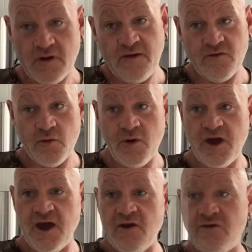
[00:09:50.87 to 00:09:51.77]
Have a good
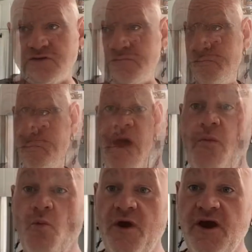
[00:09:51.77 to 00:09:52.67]
weekend, guys,
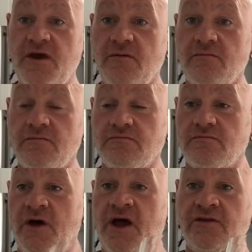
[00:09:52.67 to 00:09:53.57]
and week,
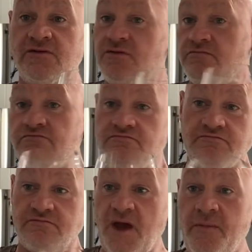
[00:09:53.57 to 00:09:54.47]
and
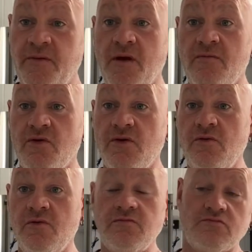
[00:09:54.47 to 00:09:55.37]
happy
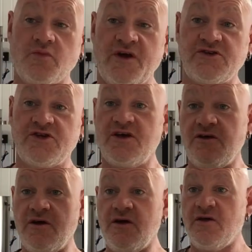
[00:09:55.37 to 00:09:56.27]
homebrew
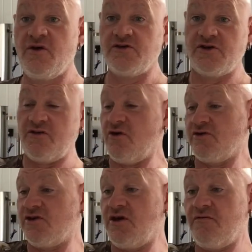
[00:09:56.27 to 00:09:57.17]
Wednesday,
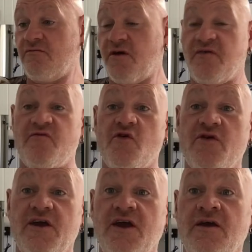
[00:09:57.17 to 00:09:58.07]
Thursday, bucket
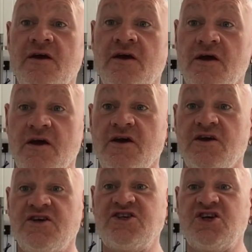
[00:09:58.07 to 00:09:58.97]
Friday,
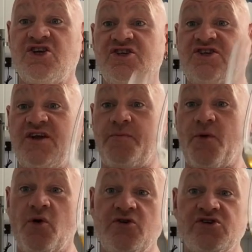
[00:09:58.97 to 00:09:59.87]
sit and sip
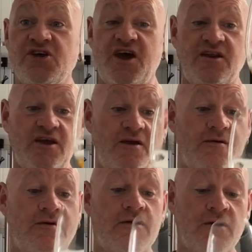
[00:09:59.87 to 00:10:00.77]
on a Saturday,
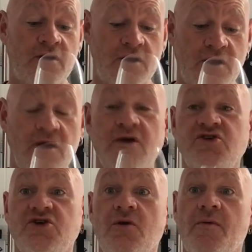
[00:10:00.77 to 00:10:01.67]

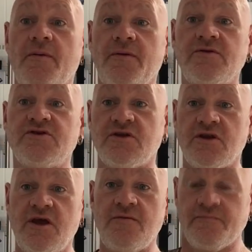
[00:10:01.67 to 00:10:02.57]
sober up on a
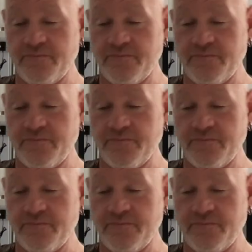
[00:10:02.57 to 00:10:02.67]
Sunday.